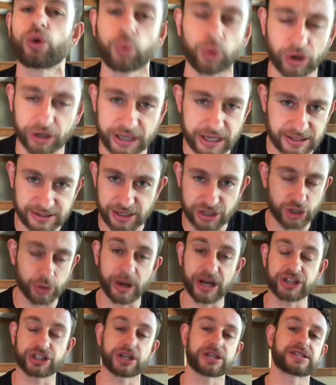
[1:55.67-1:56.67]
working
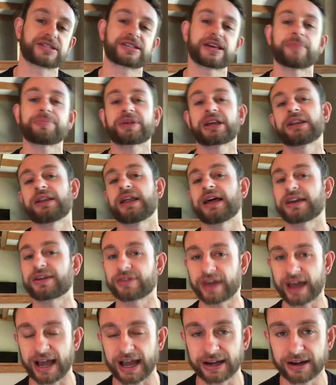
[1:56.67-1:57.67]
situation, something like
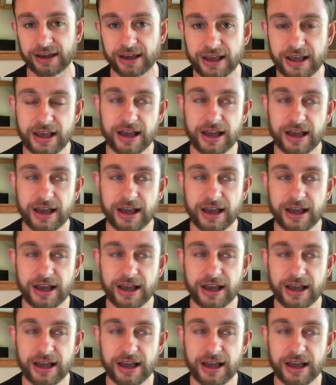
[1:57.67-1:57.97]
that.